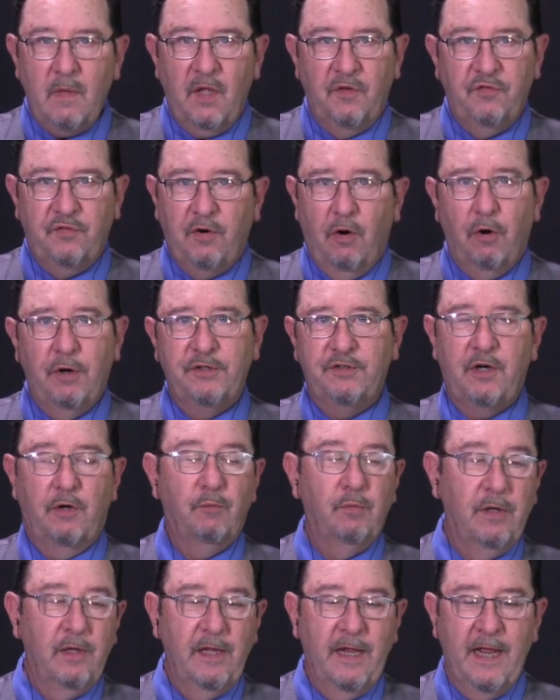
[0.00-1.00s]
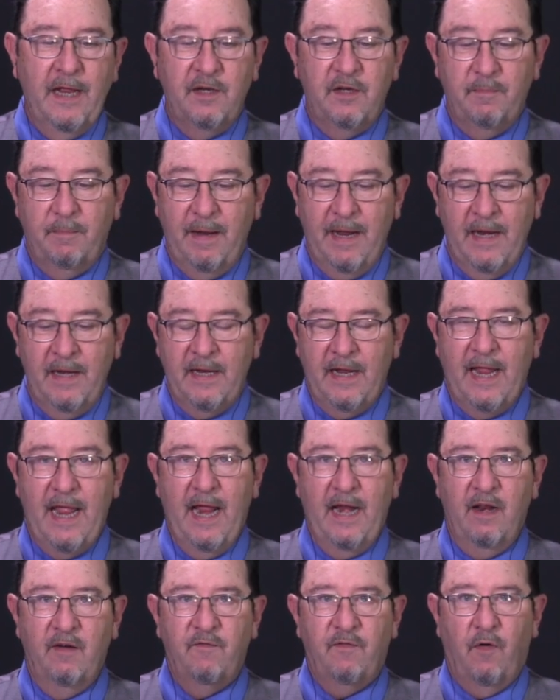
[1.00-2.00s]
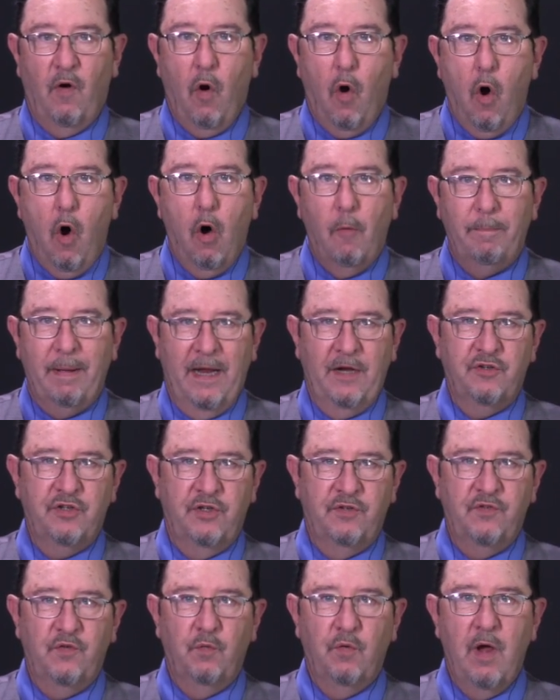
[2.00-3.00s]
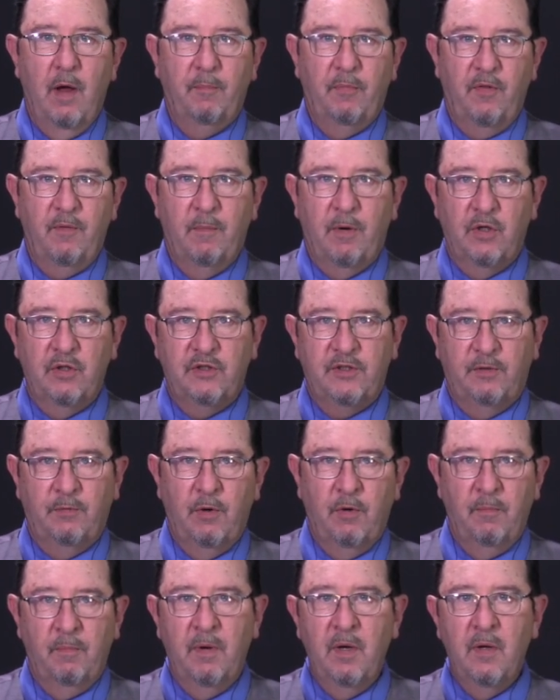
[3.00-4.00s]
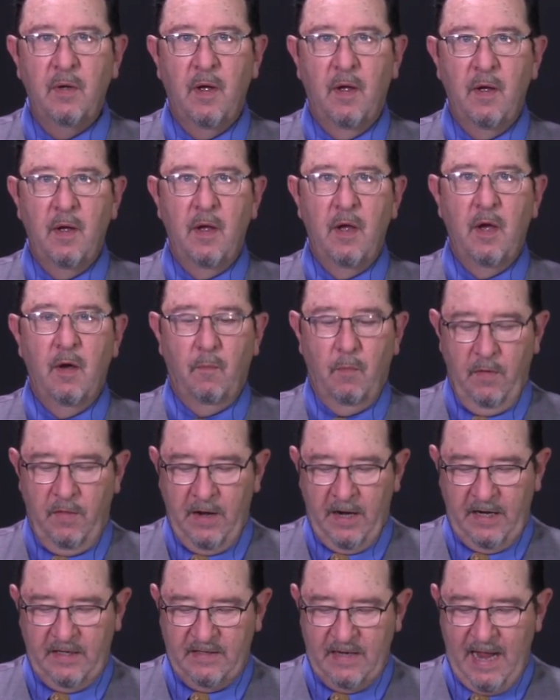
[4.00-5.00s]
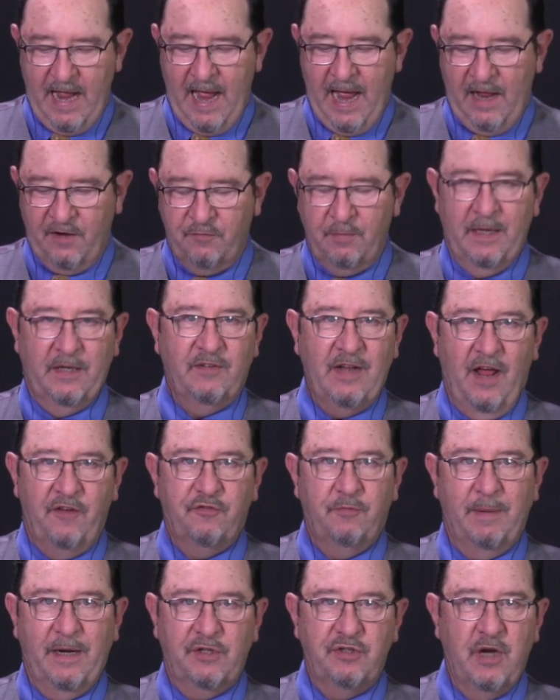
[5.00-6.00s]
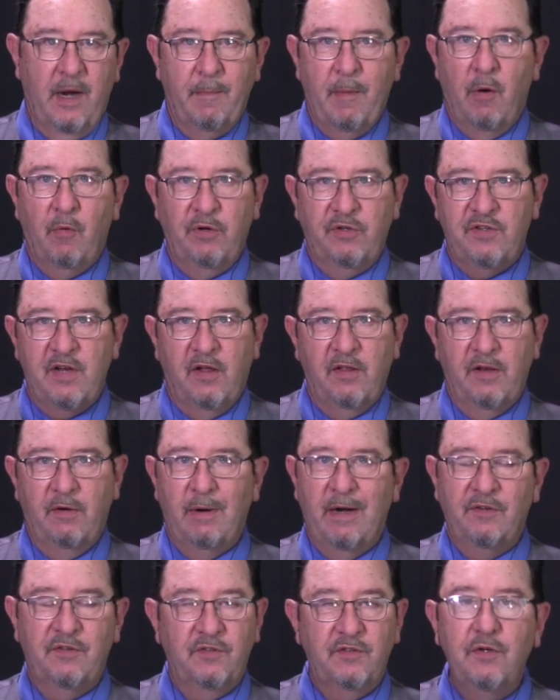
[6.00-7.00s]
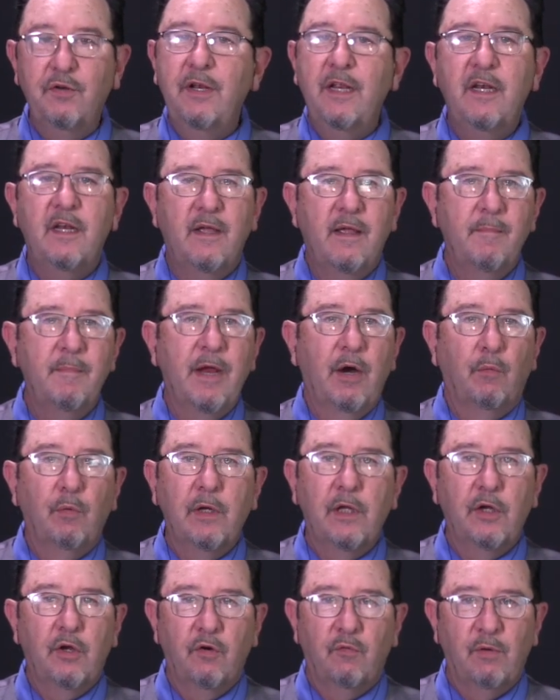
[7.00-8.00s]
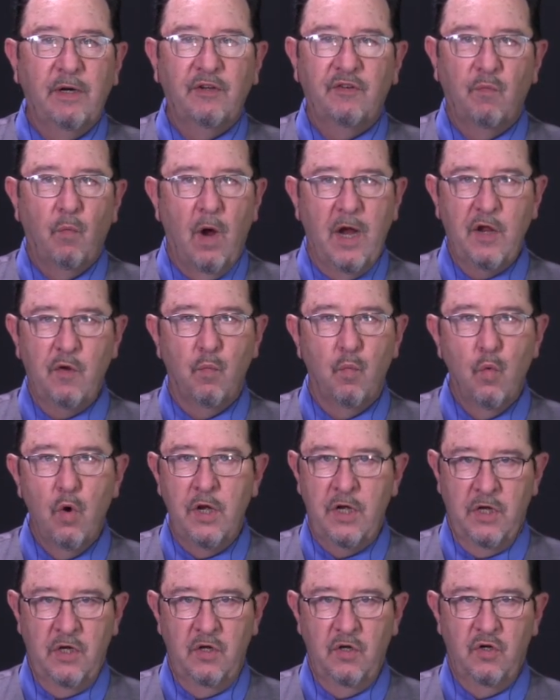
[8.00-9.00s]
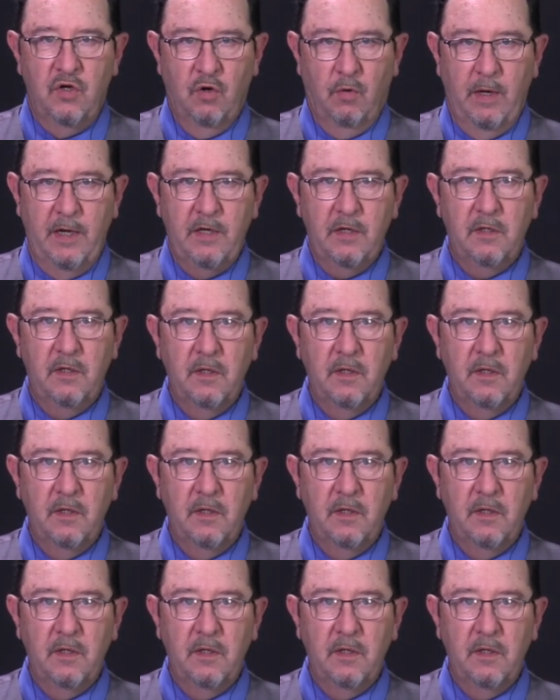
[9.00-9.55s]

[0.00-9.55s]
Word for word: steroids are really indicated for all patients who come to the emergency room with an ex- asthma exacerbation. I'm always telling the residents, you need to give me a really good reason why you wouldn't do it.